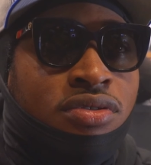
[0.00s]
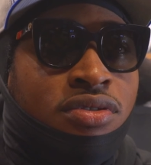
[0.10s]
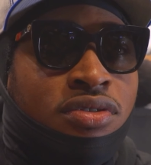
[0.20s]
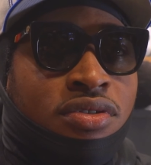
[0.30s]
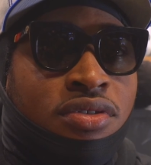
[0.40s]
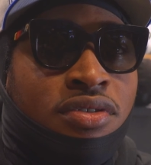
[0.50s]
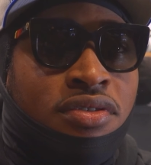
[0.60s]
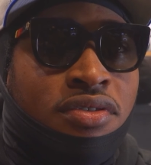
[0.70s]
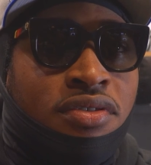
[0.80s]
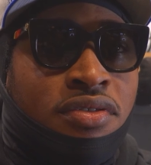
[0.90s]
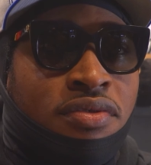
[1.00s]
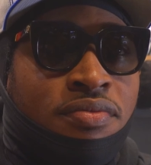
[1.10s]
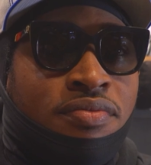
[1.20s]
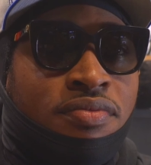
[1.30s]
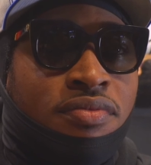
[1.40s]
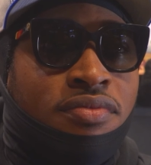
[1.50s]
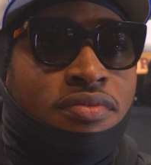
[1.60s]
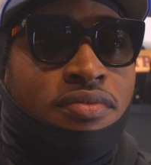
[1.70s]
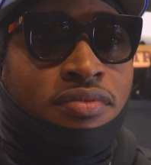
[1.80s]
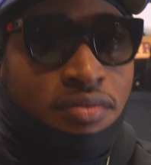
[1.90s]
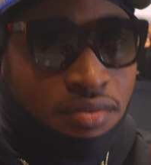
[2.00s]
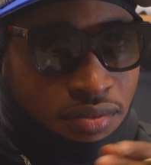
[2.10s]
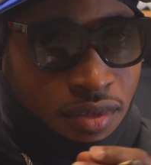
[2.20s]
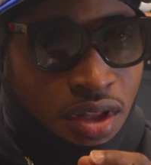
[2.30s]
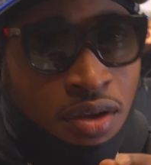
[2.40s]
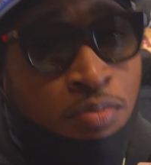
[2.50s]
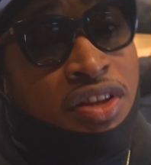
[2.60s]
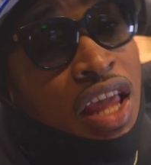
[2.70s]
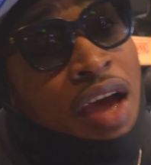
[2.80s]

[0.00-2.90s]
Yeah. Let me ask you this though. But